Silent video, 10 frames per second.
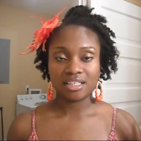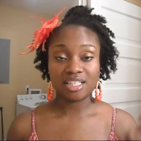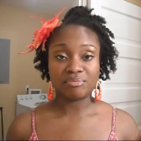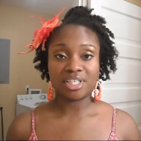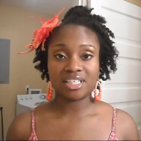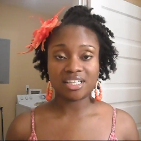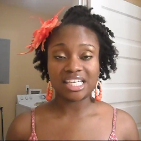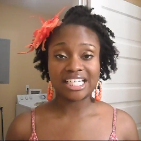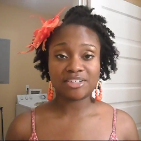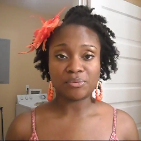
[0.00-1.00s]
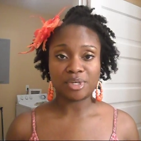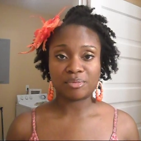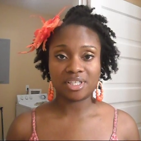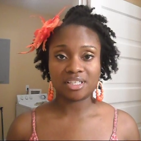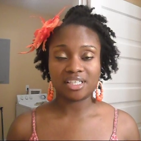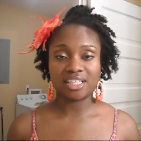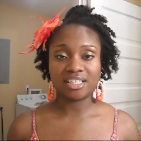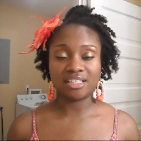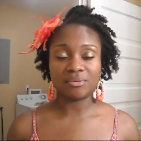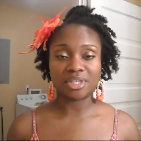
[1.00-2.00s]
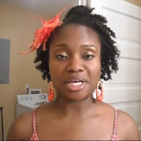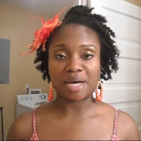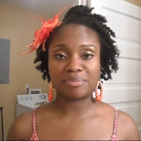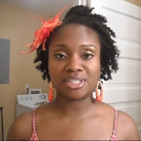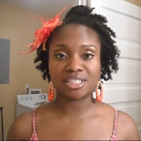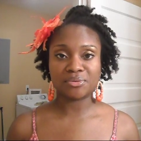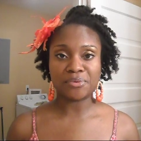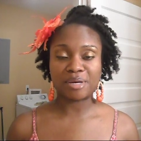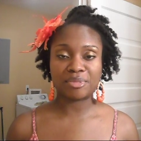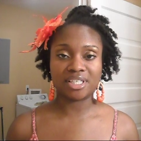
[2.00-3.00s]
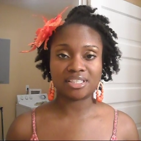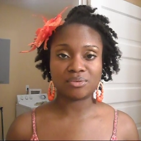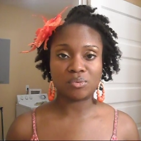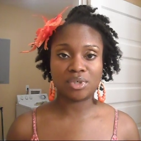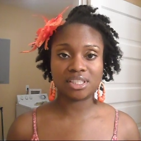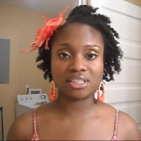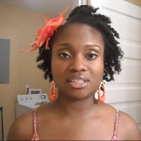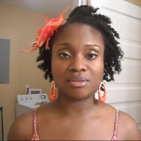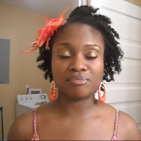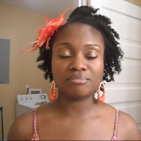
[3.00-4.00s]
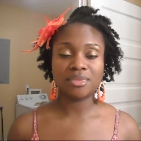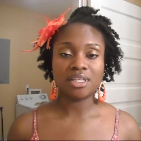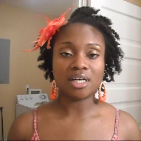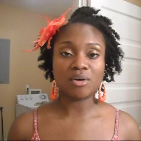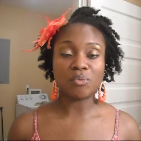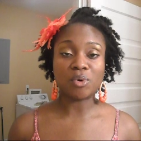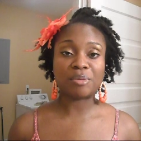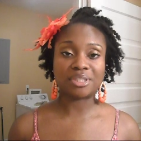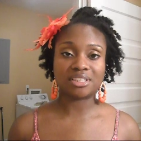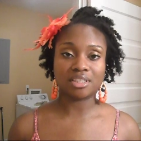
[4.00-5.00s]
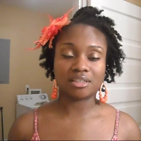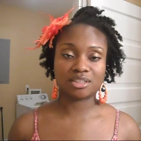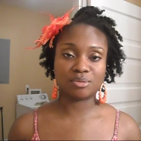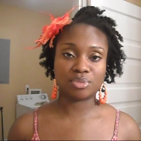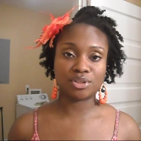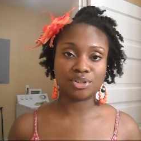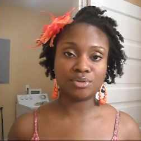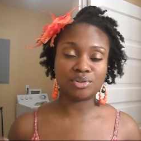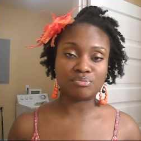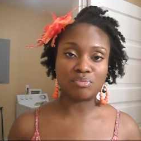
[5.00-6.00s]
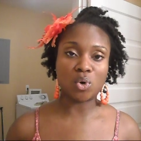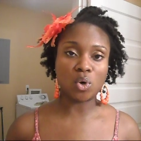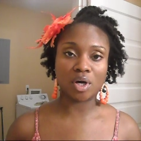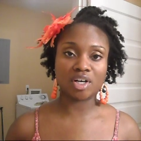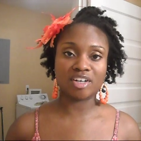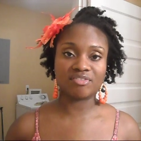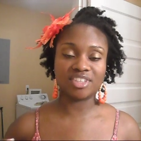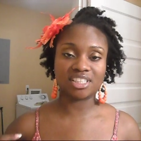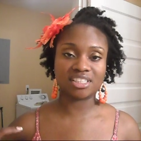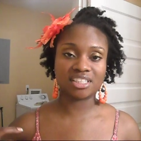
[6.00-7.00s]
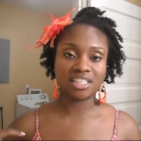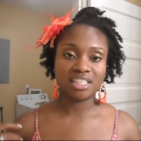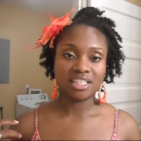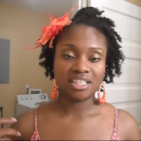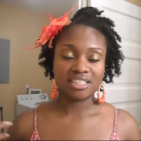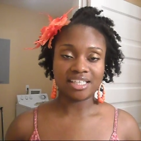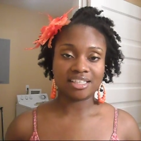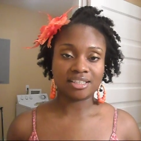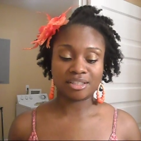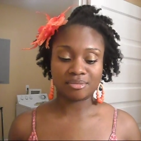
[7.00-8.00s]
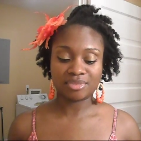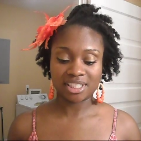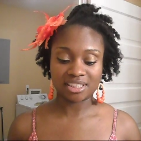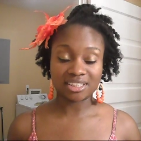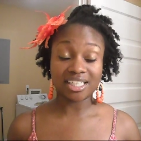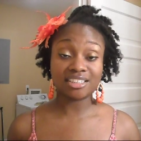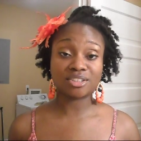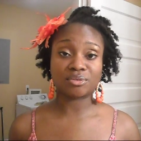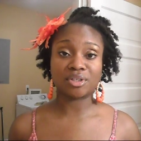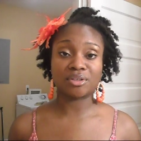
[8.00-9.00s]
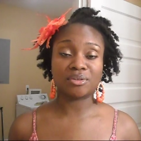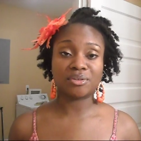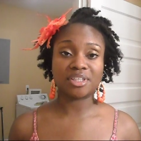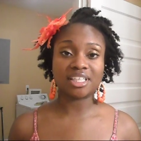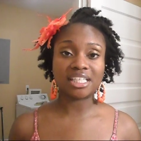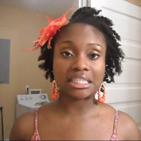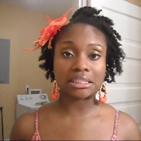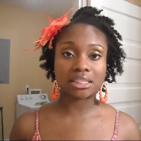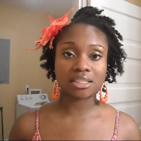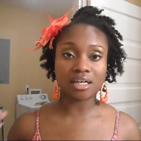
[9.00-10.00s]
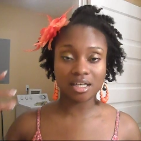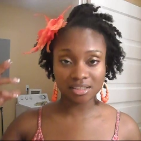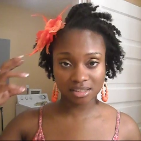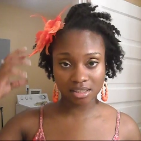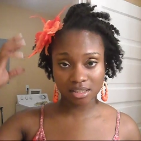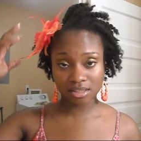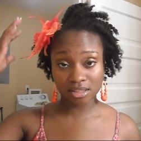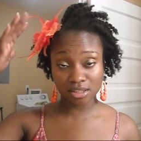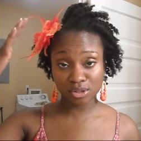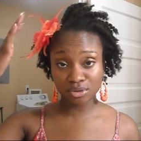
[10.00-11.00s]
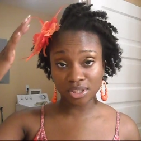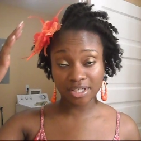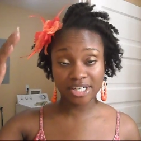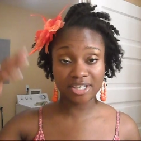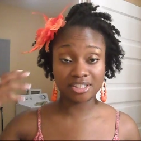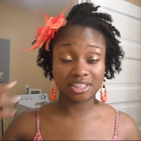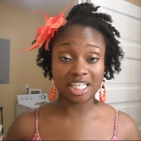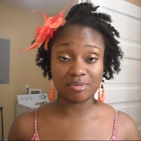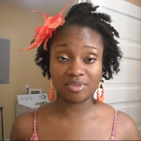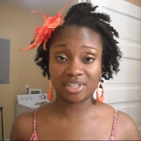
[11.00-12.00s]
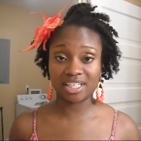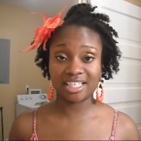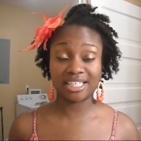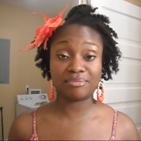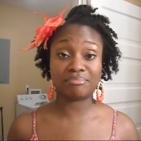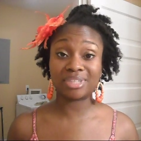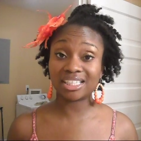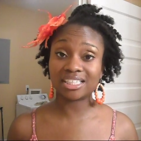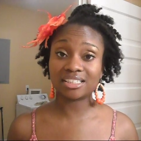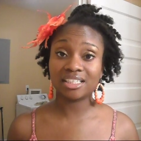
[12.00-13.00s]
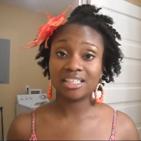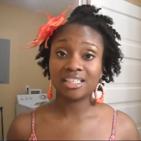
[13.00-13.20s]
in men and women. And what happens in women is once a, a woman starts to produce more of this te um, testosterone, it causes her to lose her hair on top of her head. But